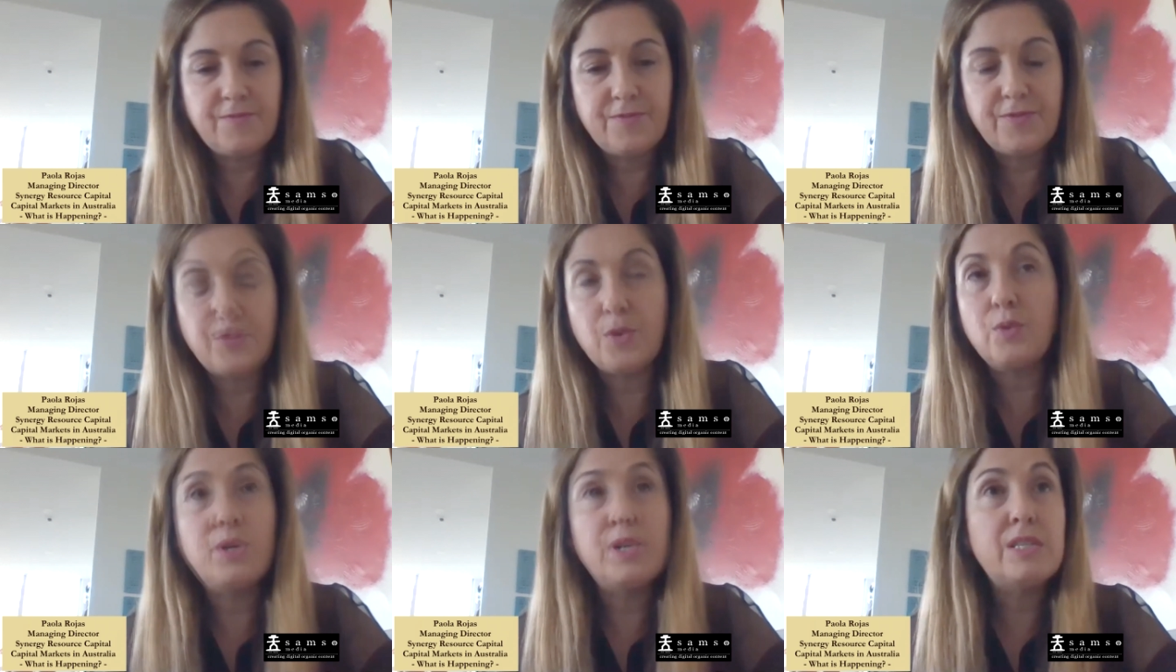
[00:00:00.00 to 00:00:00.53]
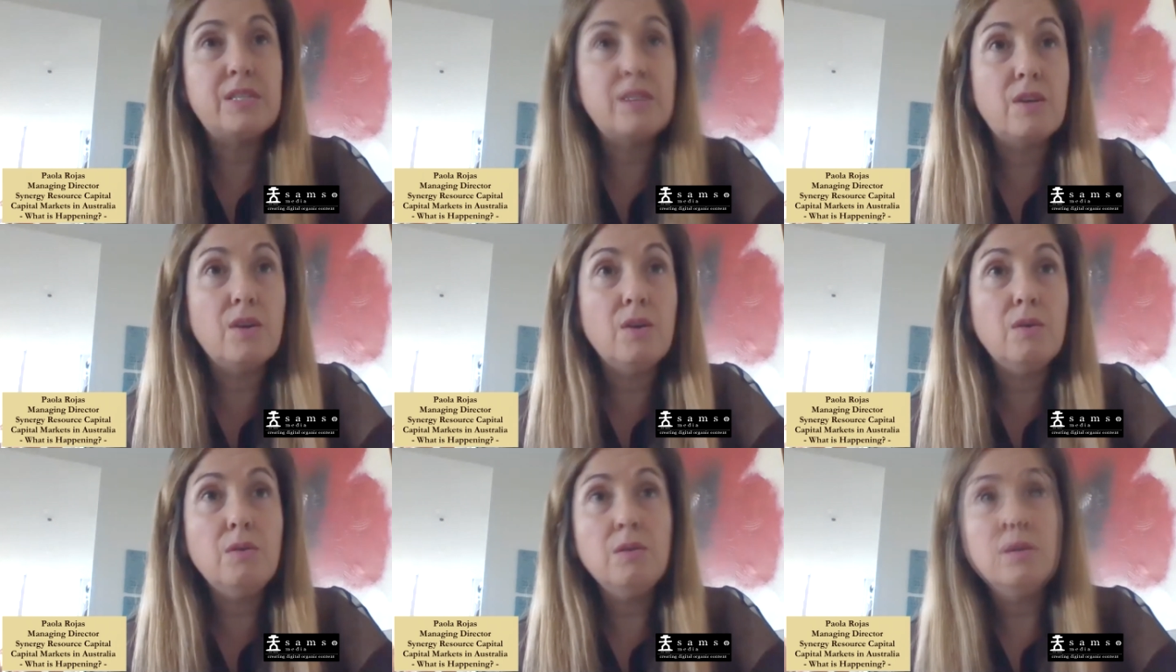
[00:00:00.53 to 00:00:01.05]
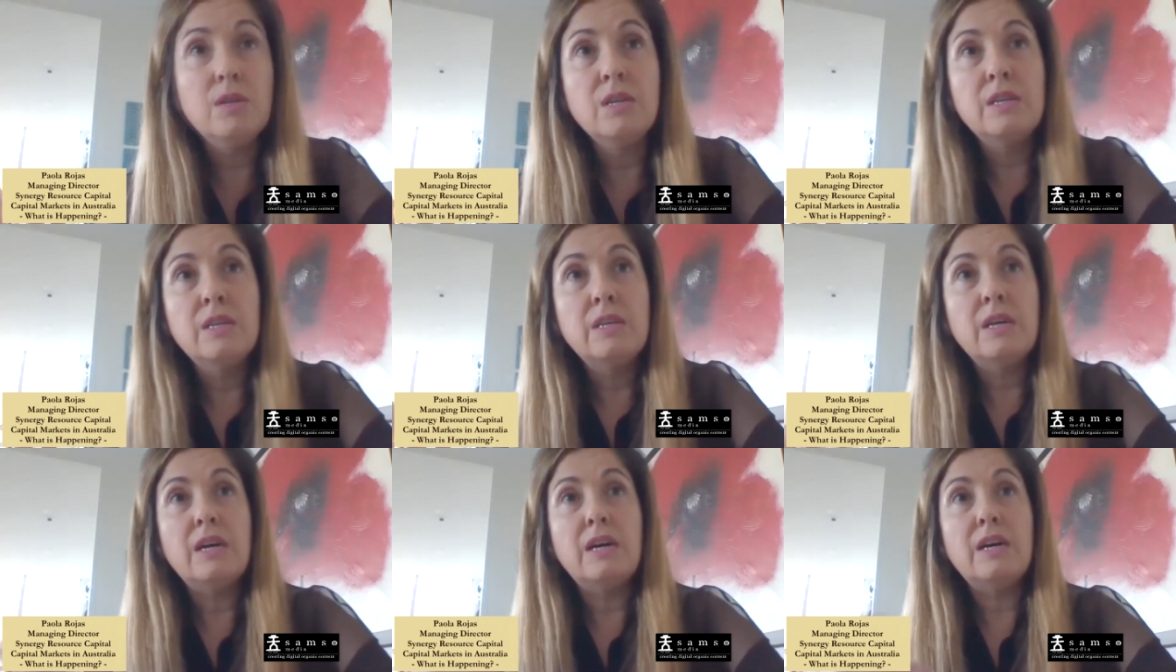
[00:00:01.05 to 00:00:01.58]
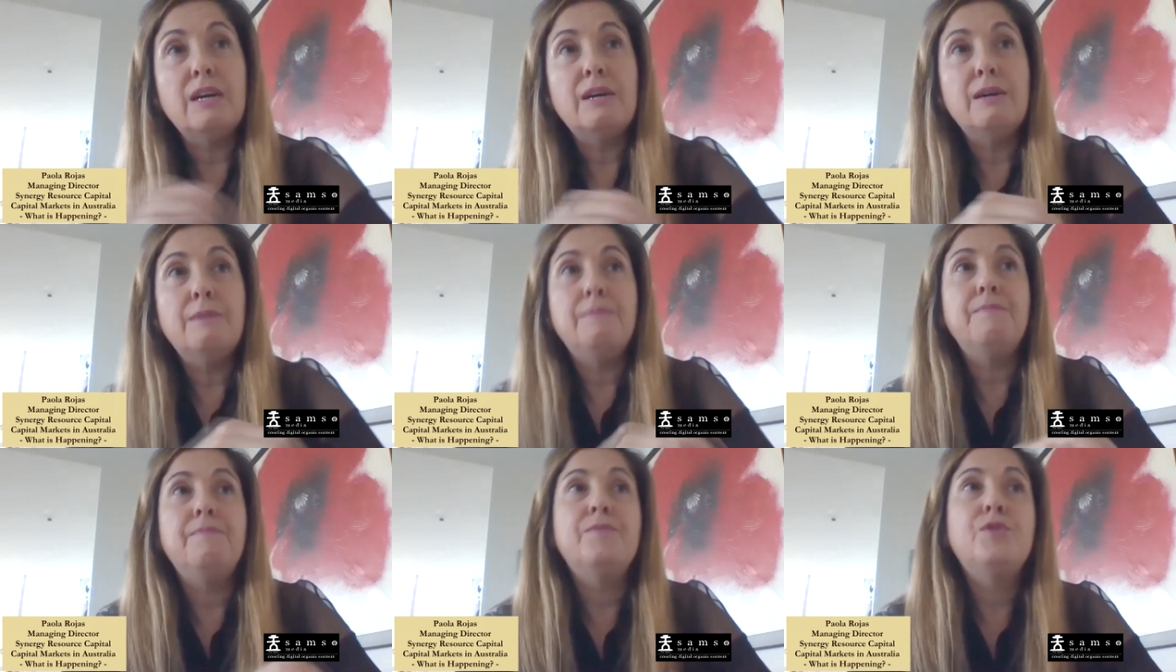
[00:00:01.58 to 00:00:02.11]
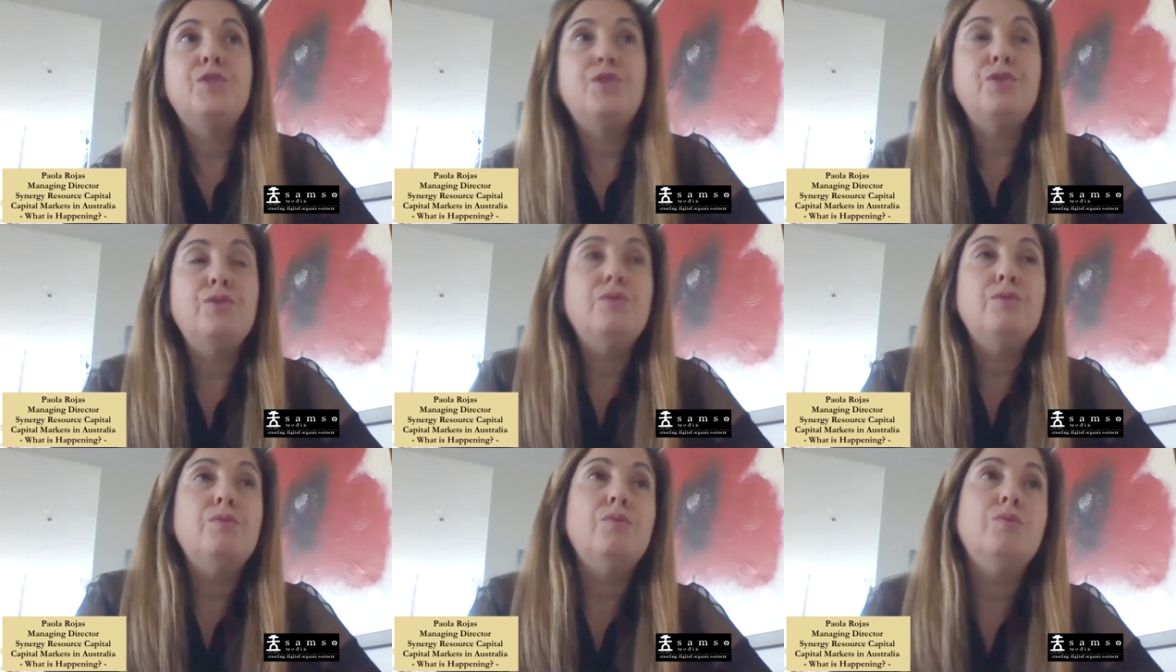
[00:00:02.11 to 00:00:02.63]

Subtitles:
4 weeks ago to